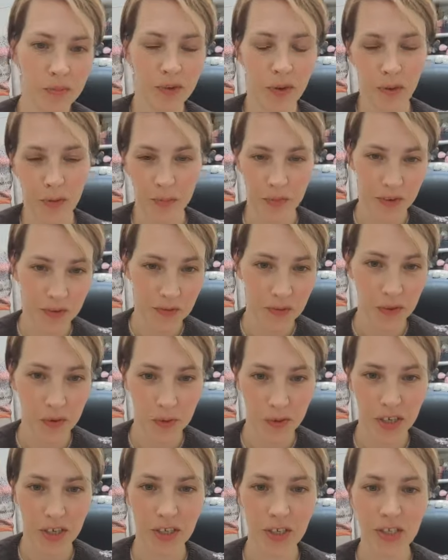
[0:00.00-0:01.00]
top if you
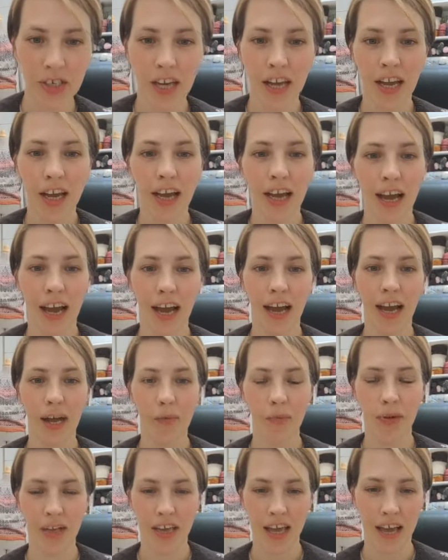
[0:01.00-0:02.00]
wish.
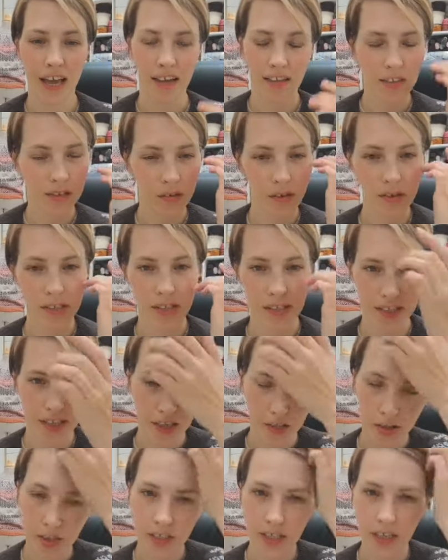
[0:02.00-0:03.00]
But yeah, so it's
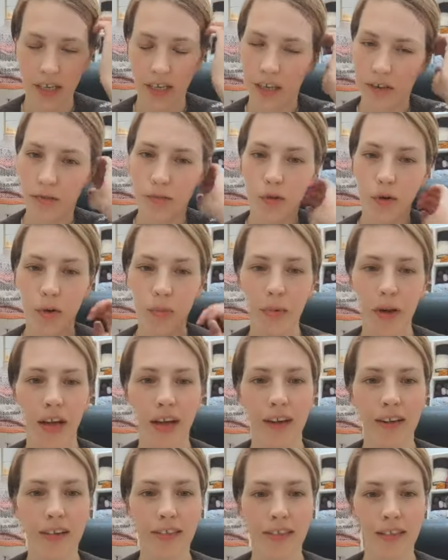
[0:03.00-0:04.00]
essentially 4
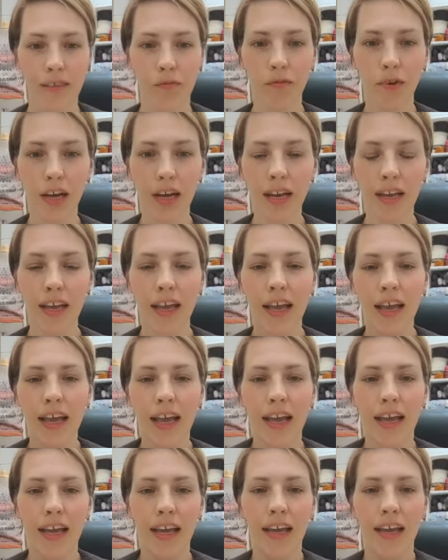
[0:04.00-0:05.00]
patterns in one.
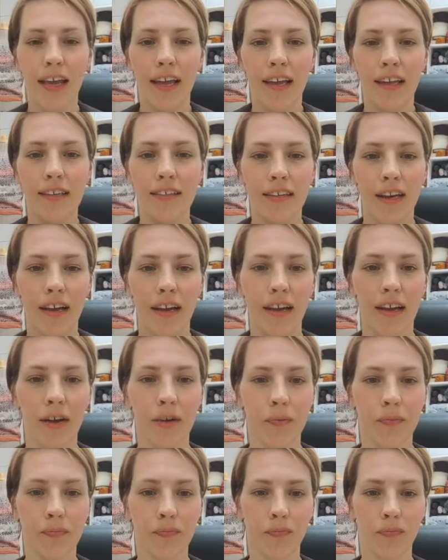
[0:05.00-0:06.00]
And
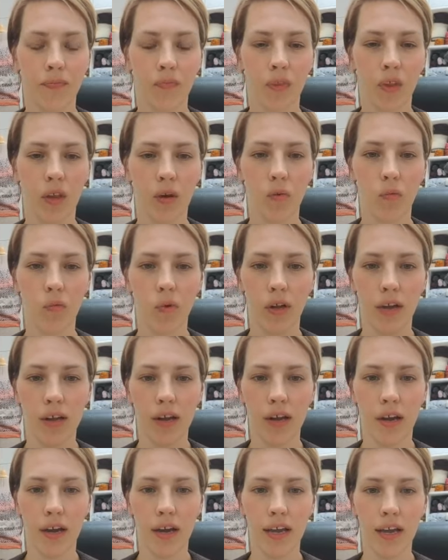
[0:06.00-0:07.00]
what
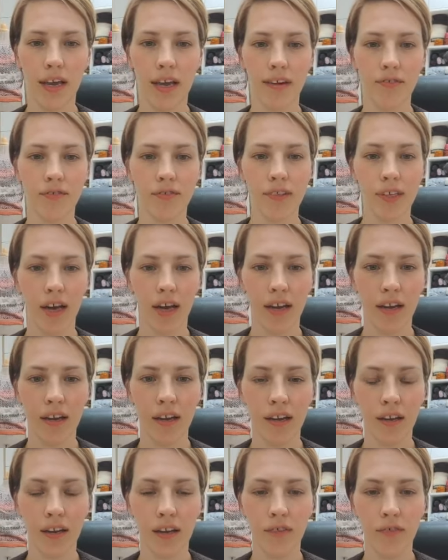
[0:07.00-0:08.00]
I have done
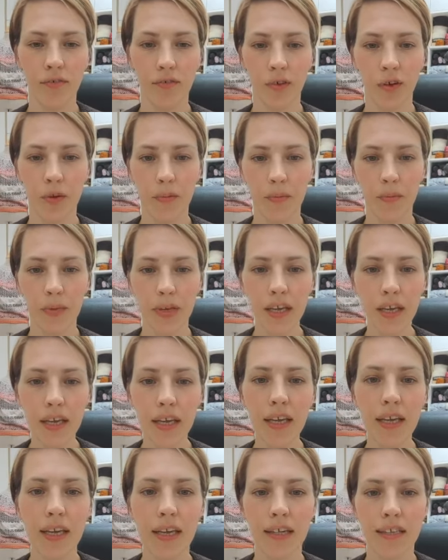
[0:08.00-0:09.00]
for me
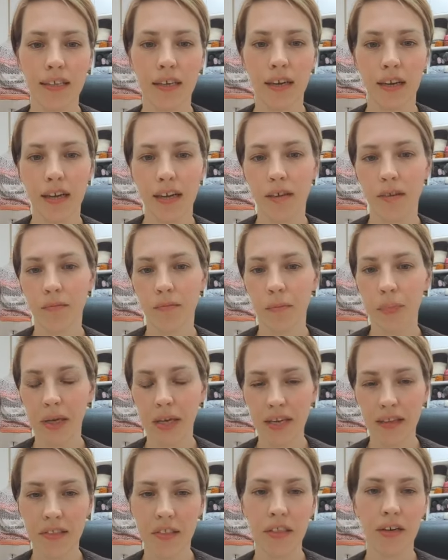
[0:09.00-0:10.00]
is I
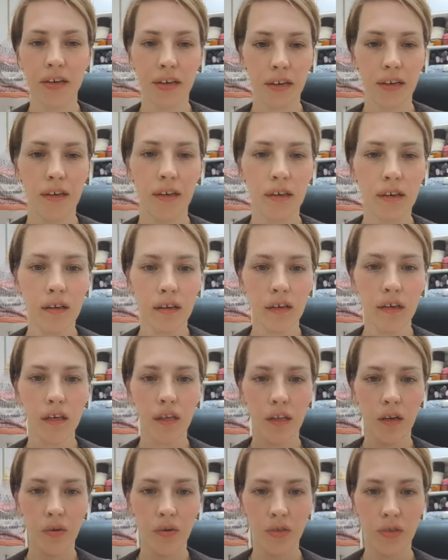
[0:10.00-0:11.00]
picked the
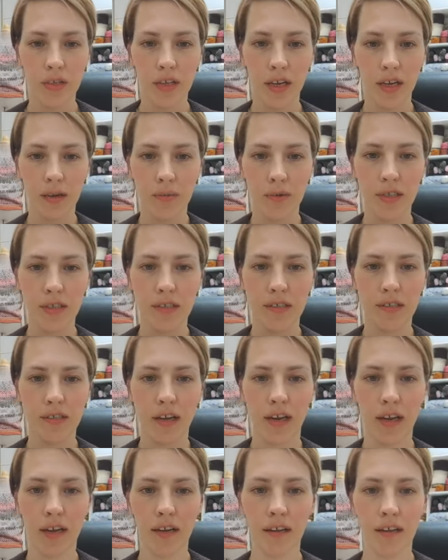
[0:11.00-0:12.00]
close neck because
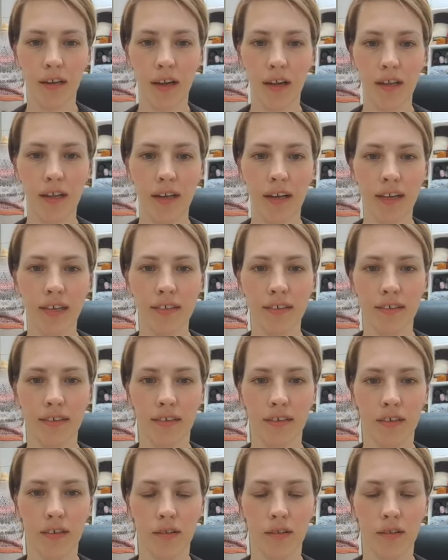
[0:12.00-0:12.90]
I like to,